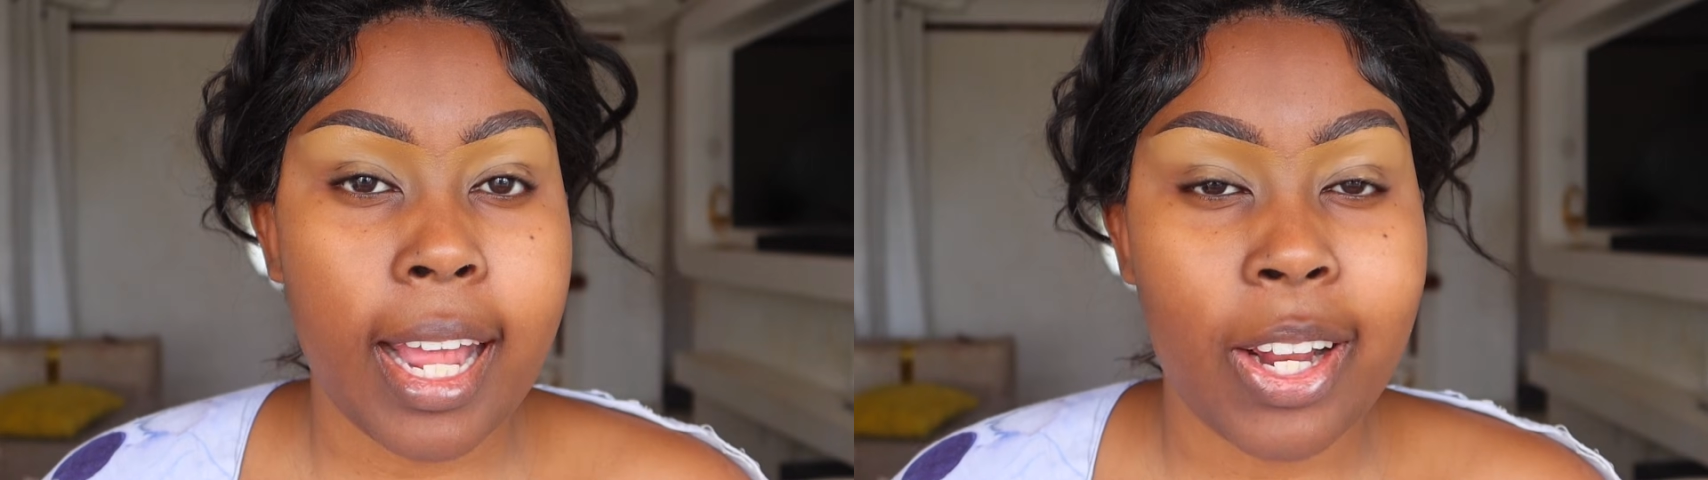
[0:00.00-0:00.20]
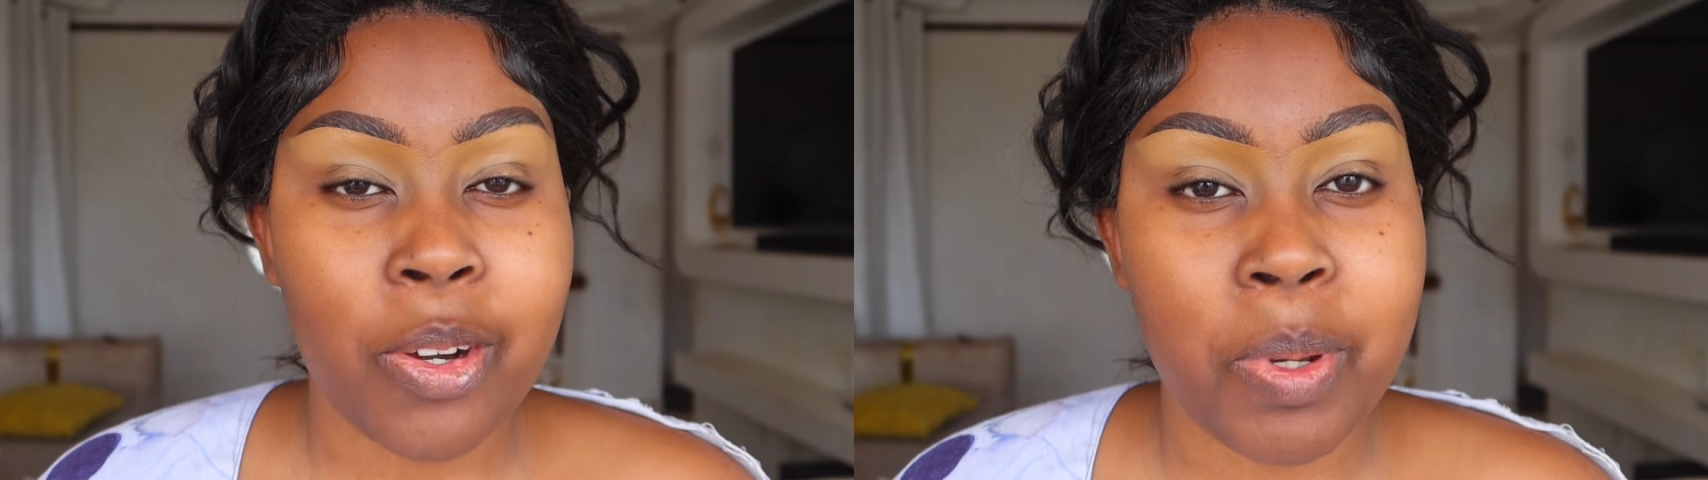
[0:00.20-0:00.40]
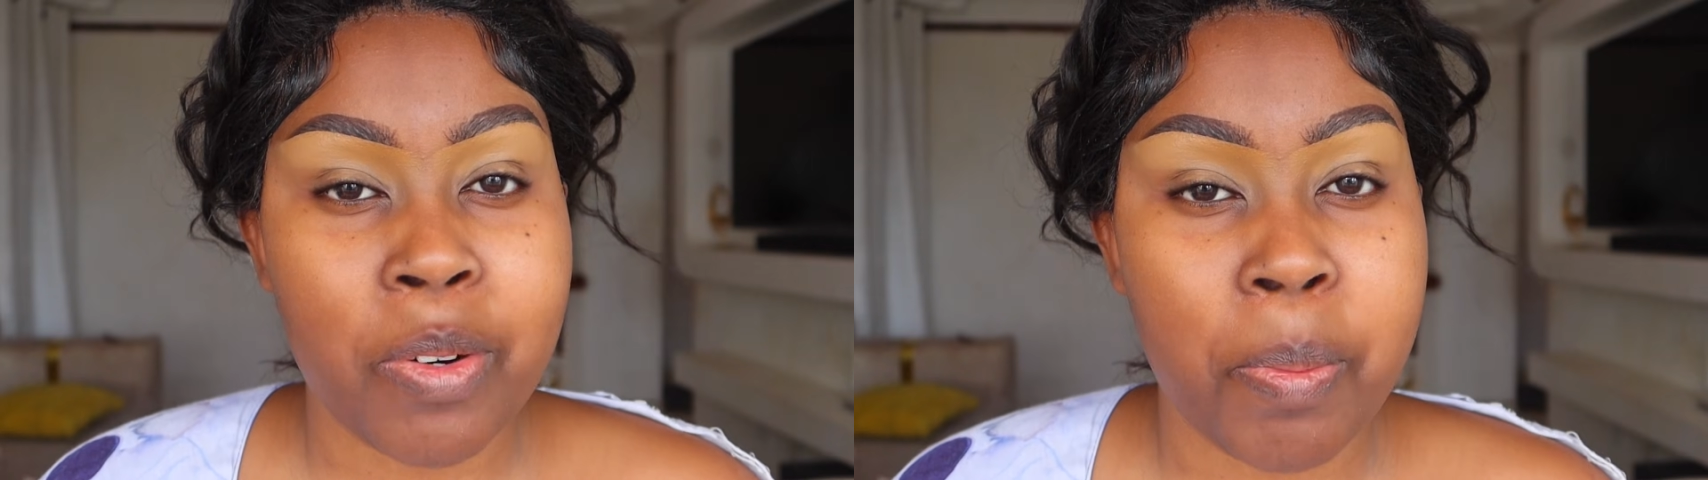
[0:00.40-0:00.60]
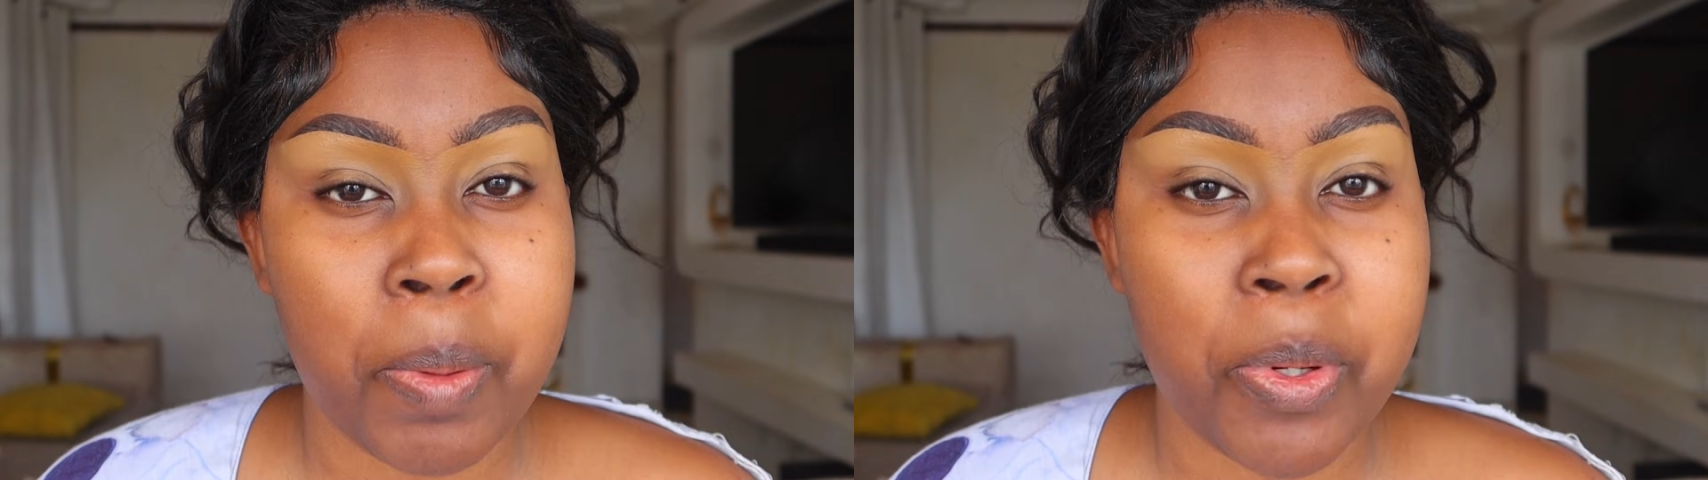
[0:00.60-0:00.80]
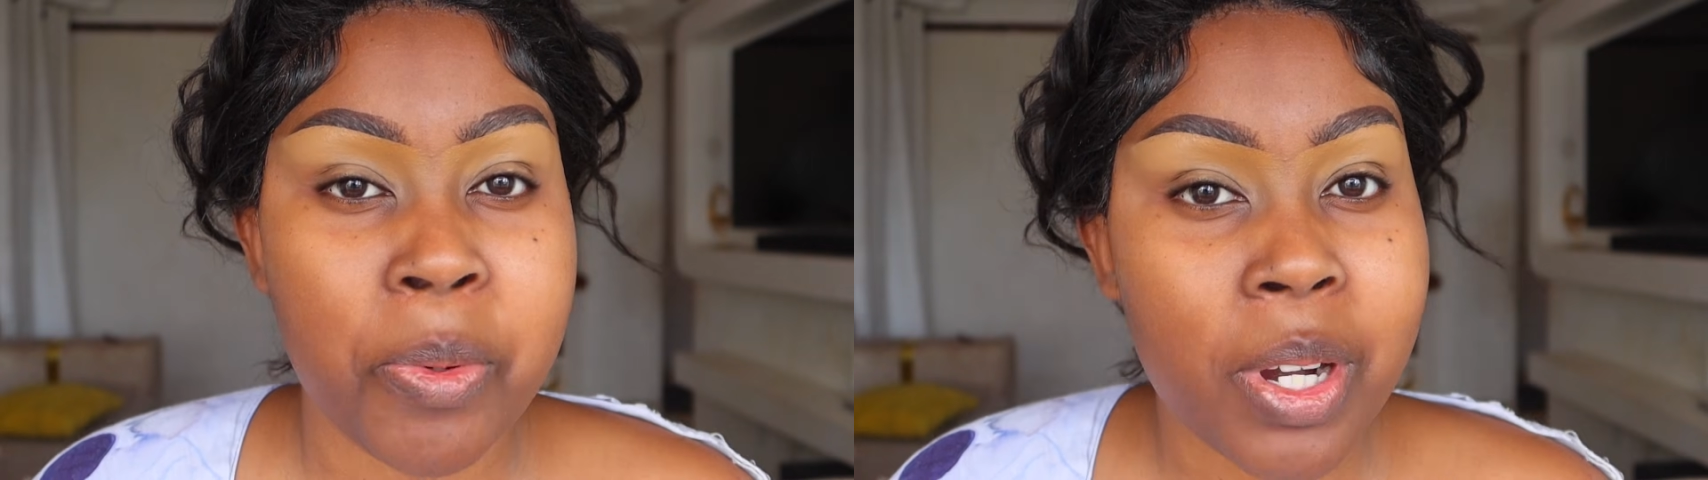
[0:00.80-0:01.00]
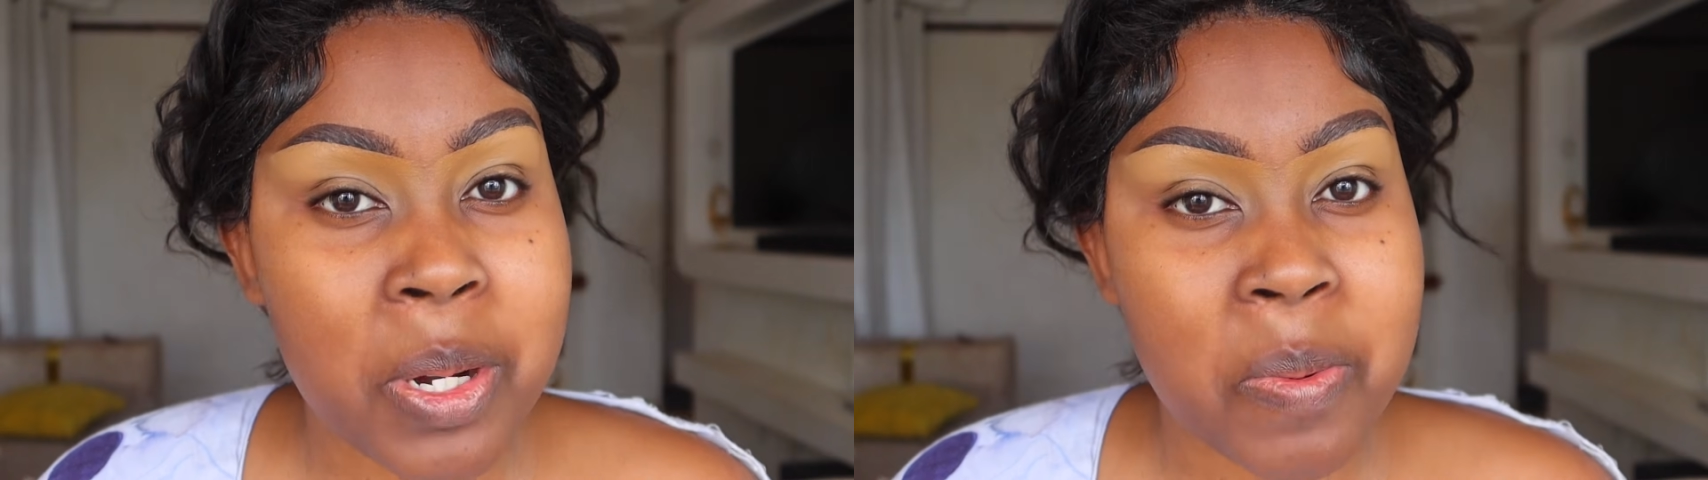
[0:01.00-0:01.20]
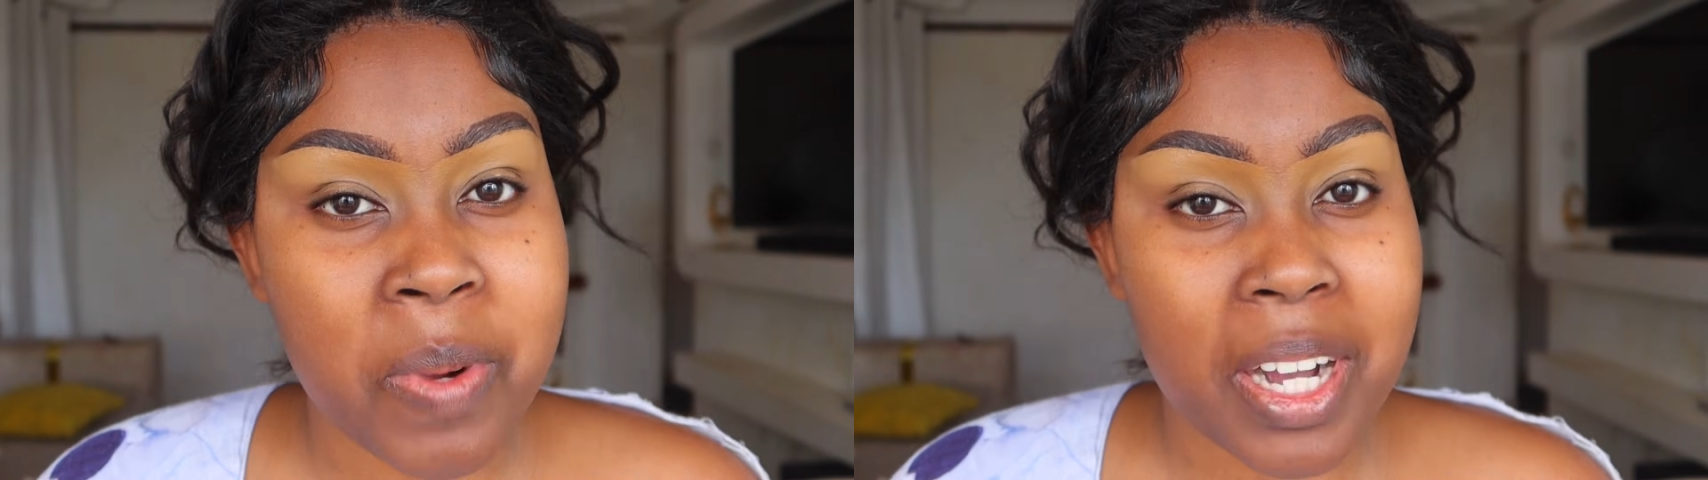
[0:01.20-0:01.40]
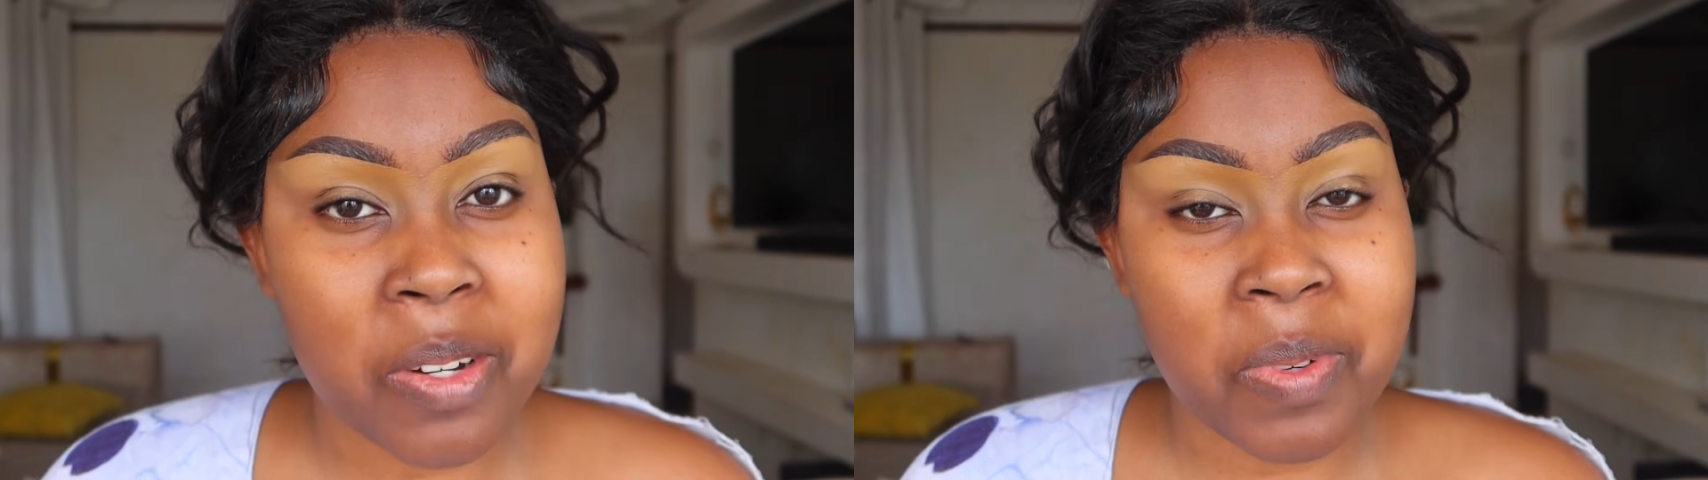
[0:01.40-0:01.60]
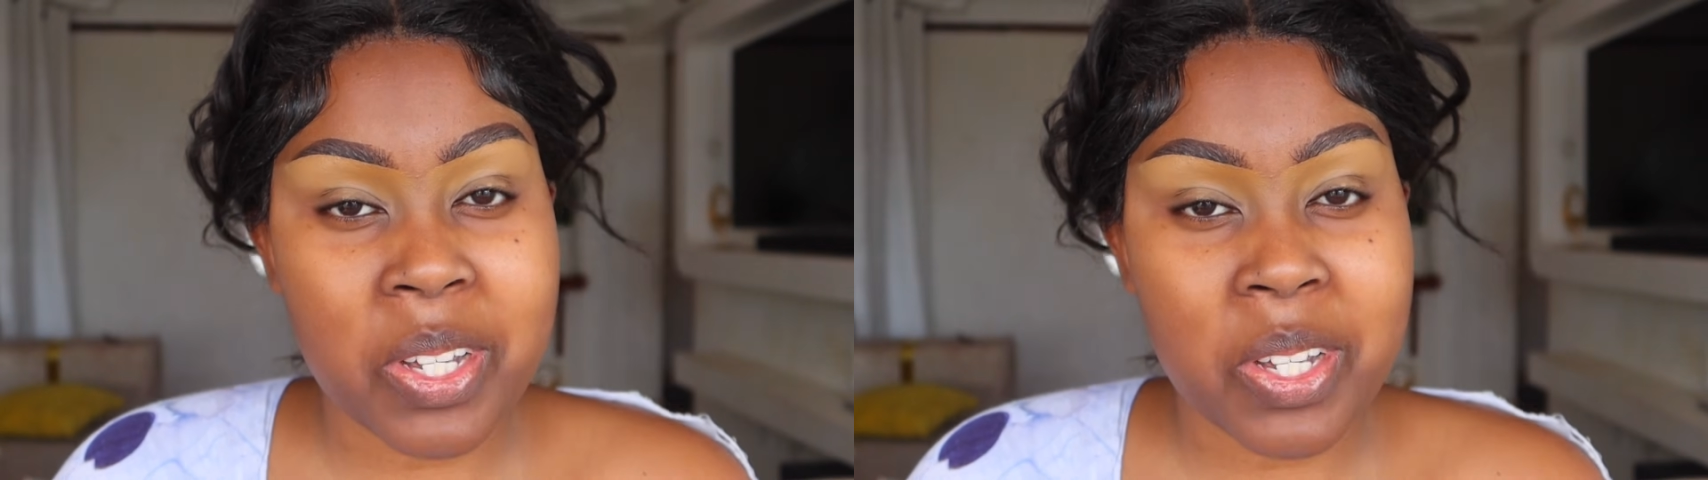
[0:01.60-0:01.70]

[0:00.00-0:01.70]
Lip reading: Hello beautiful people, welcome back to